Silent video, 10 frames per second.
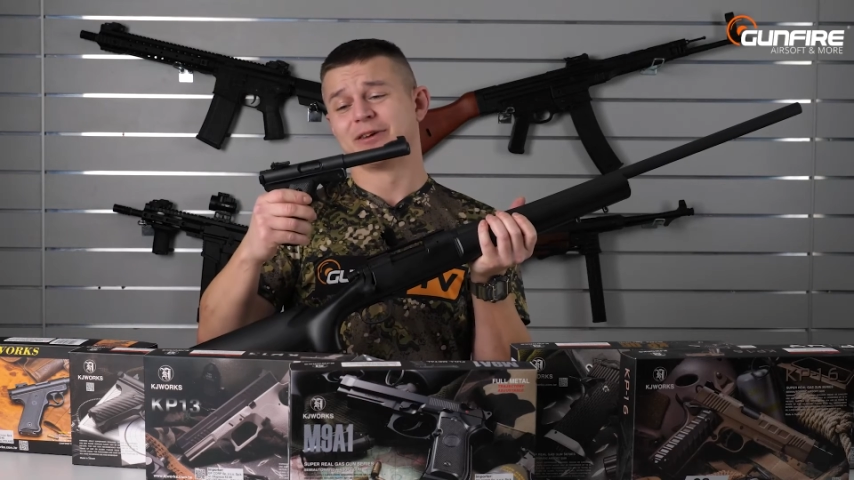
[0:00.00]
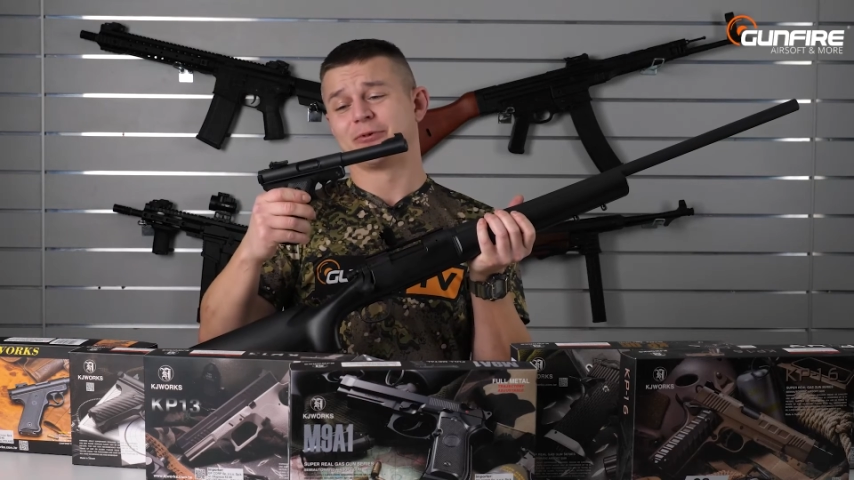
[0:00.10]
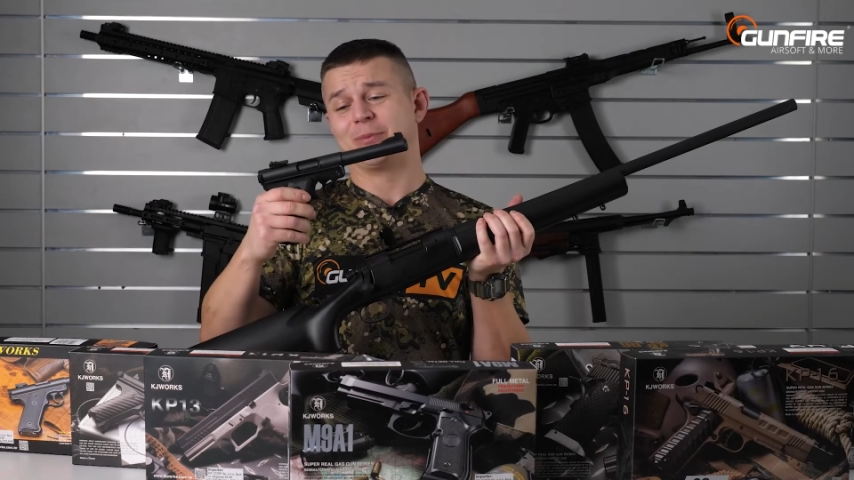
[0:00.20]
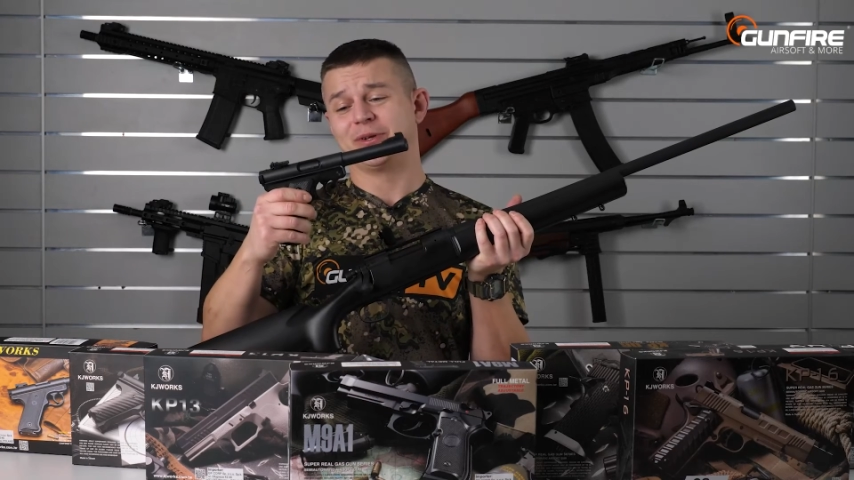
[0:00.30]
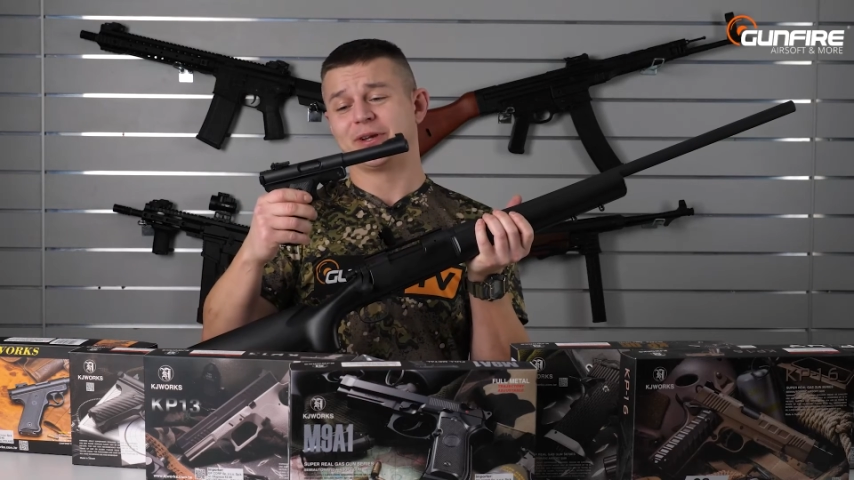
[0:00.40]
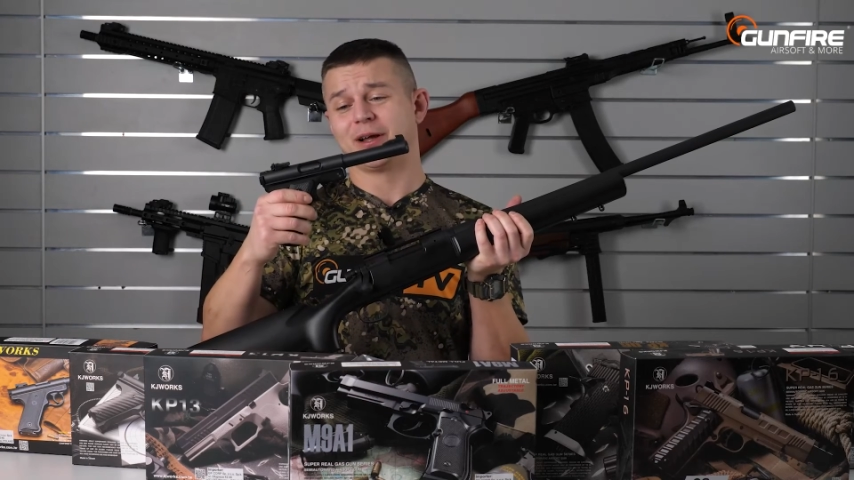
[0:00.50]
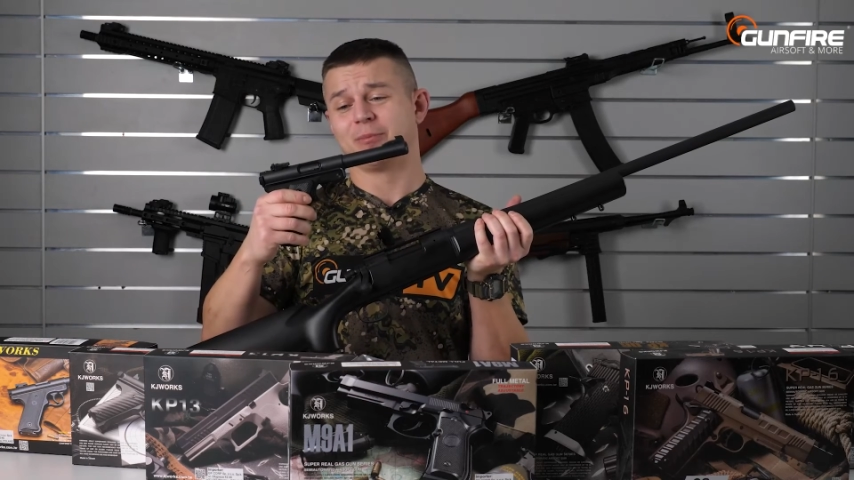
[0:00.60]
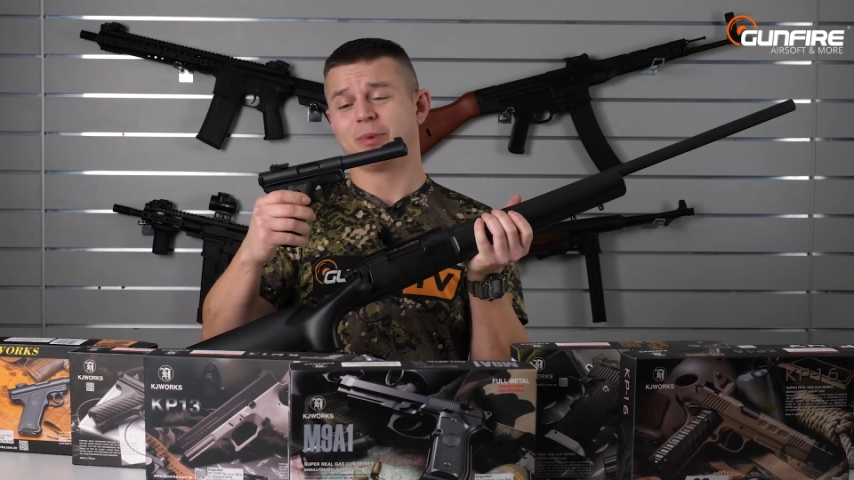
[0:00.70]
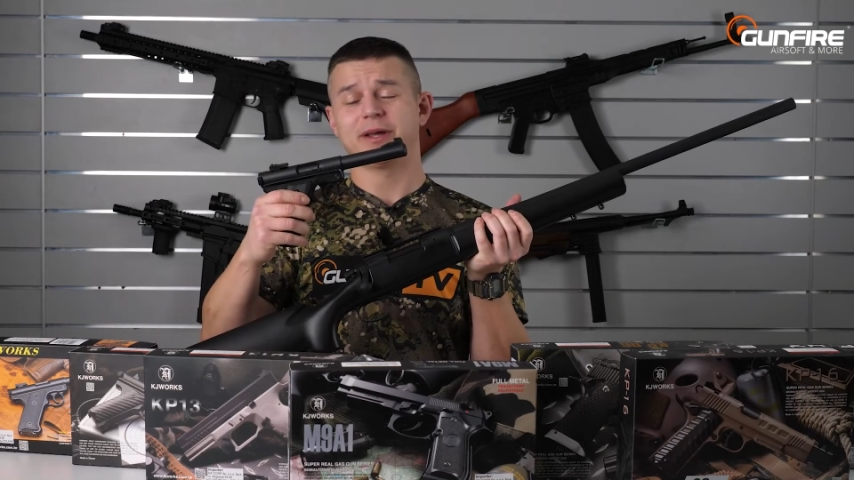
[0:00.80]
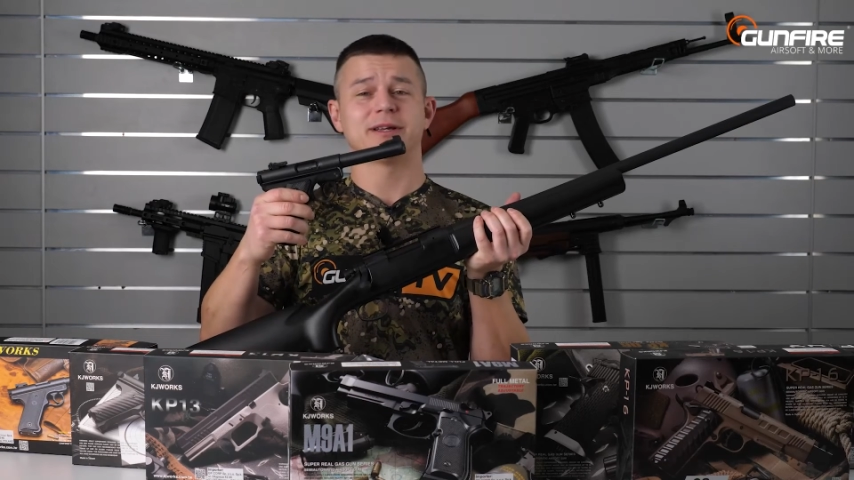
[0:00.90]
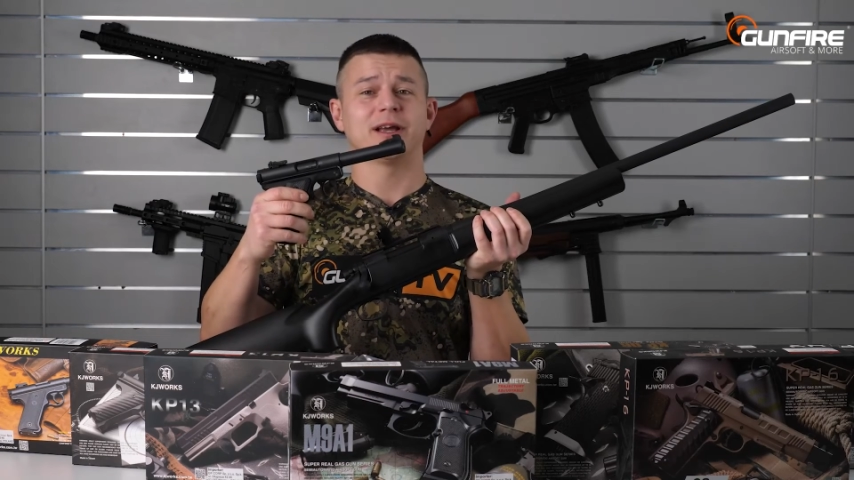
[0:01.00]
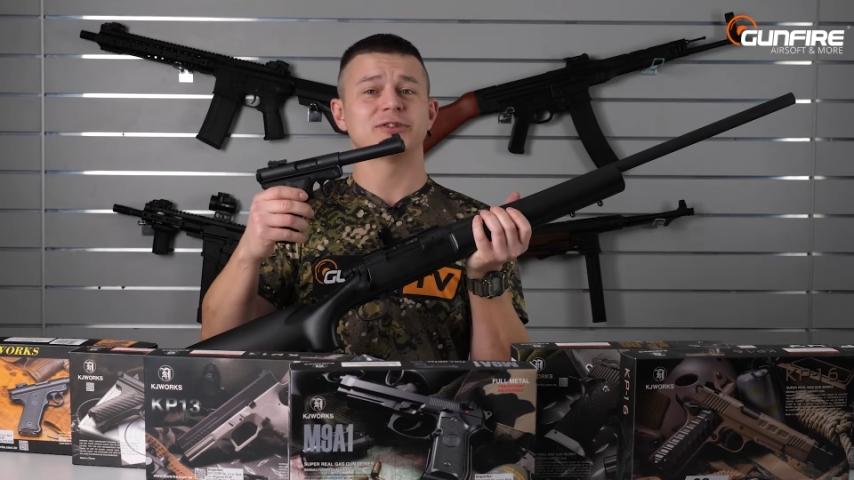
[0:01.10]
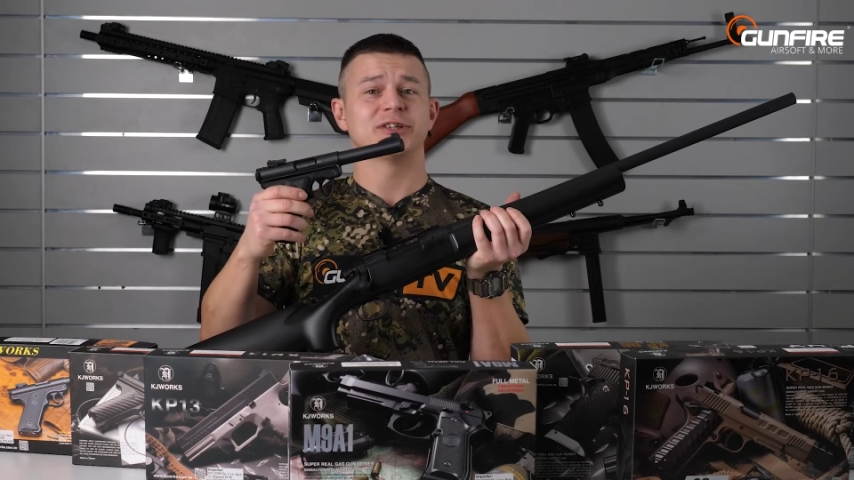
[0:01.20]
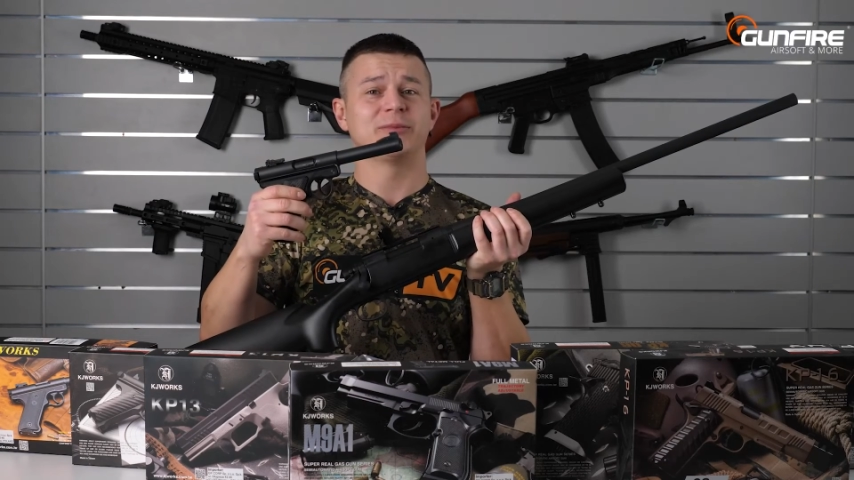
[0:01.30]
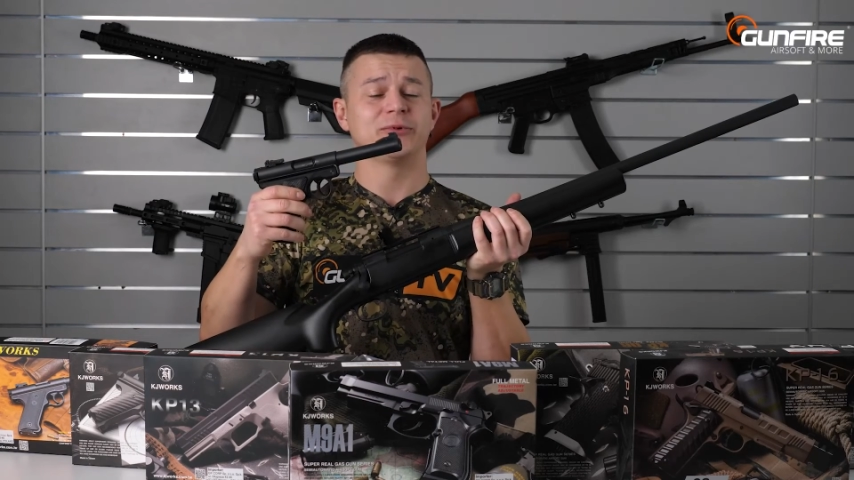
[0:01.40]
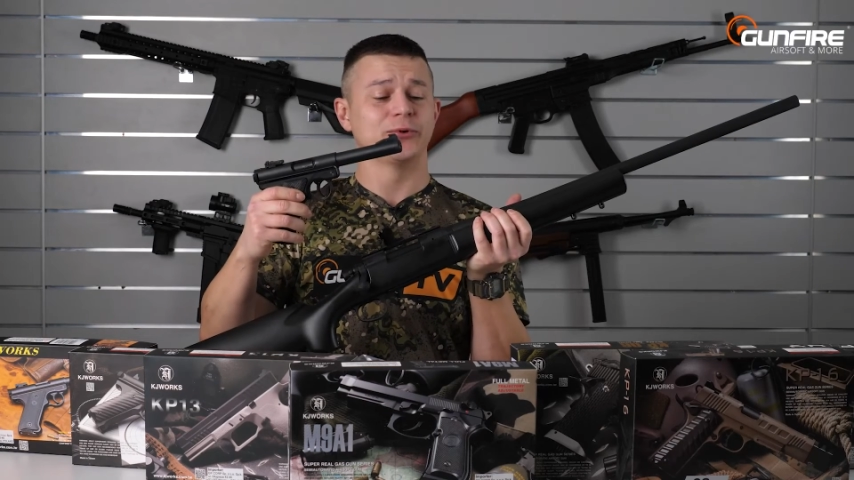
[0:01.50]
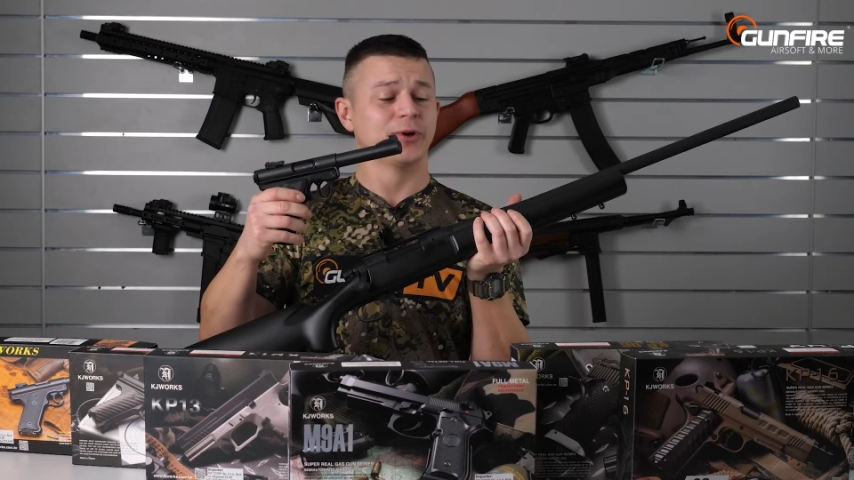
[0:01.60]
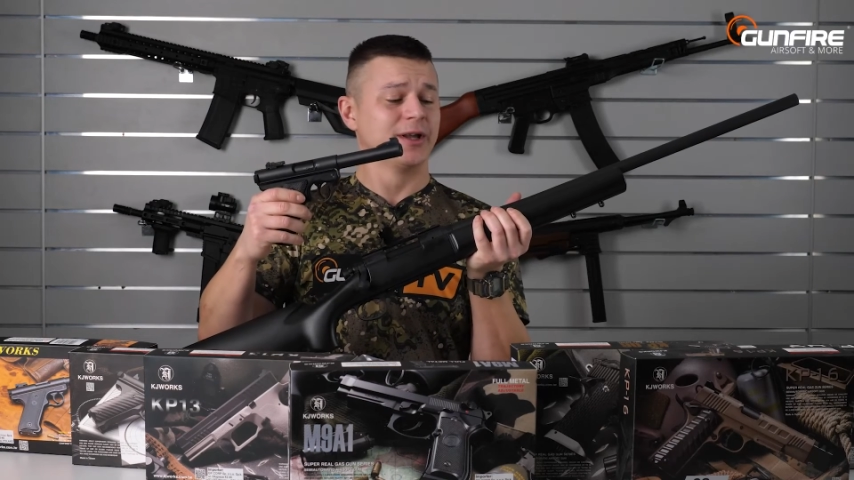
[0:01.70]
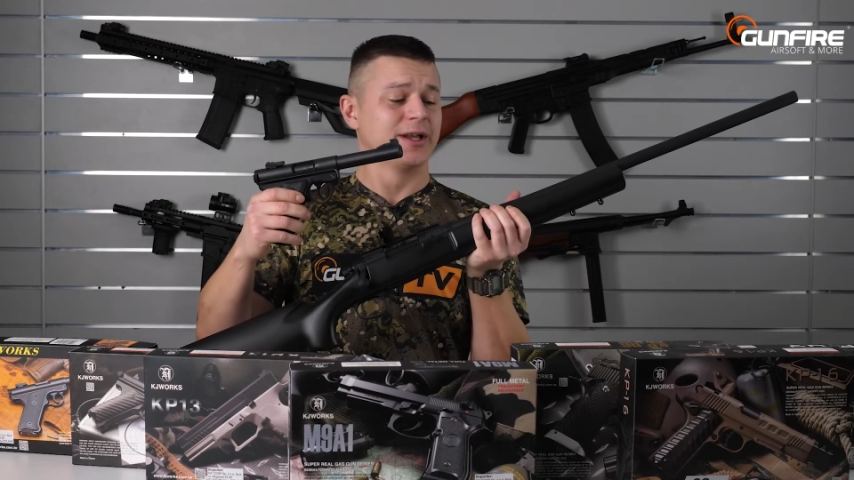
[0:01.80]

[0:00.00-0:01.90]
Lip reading: replica by KJW